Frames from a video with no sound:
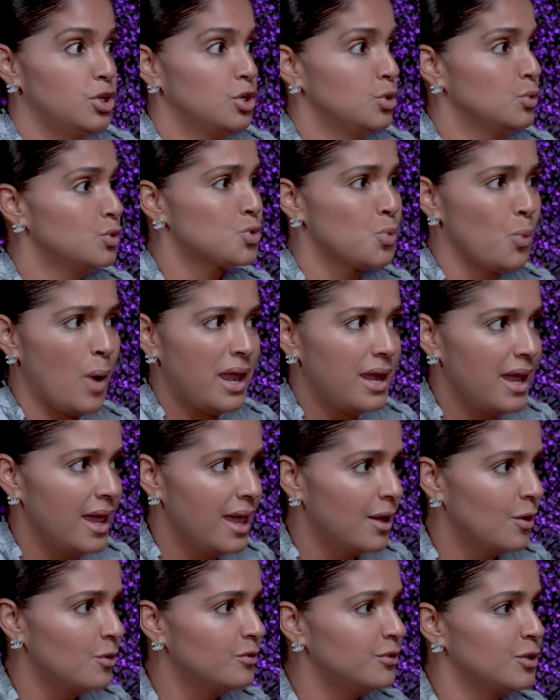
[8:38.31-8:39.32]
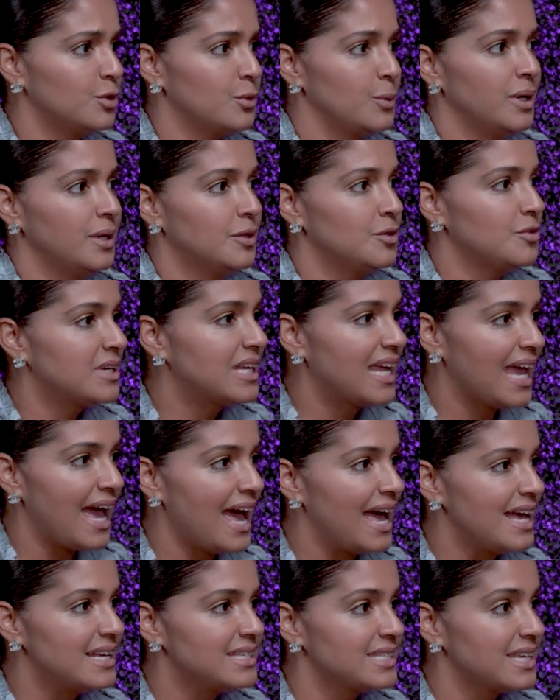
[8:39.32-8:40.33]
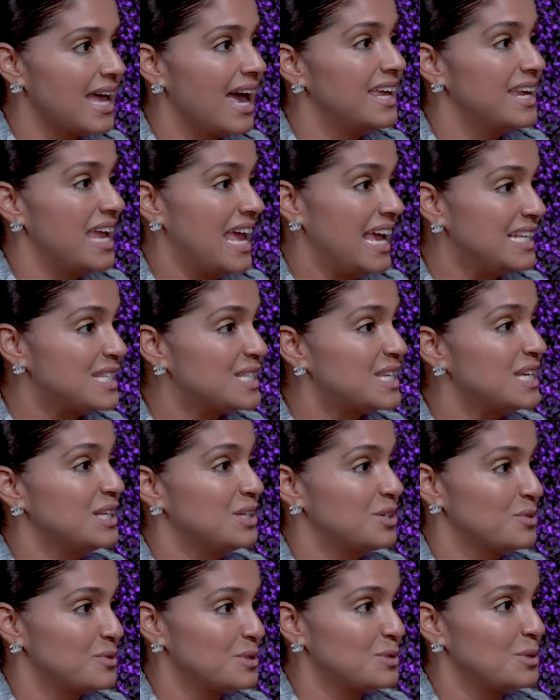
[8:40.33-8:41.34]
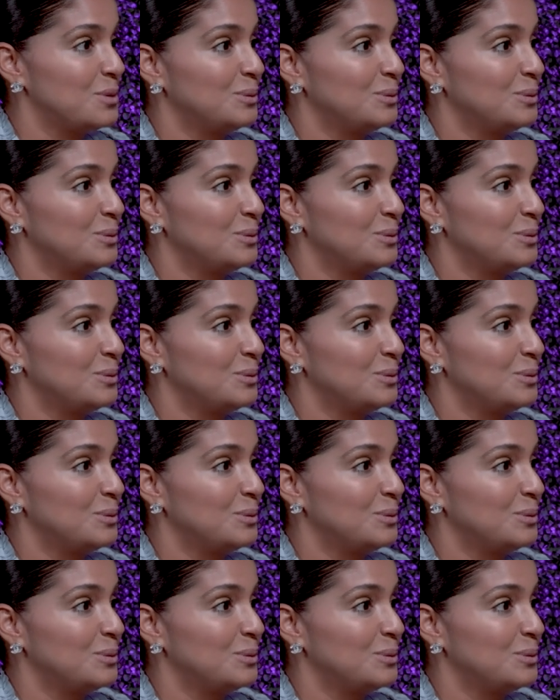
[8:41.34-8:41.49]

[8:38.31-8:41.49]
huge wedding, over 300 guests at 18 years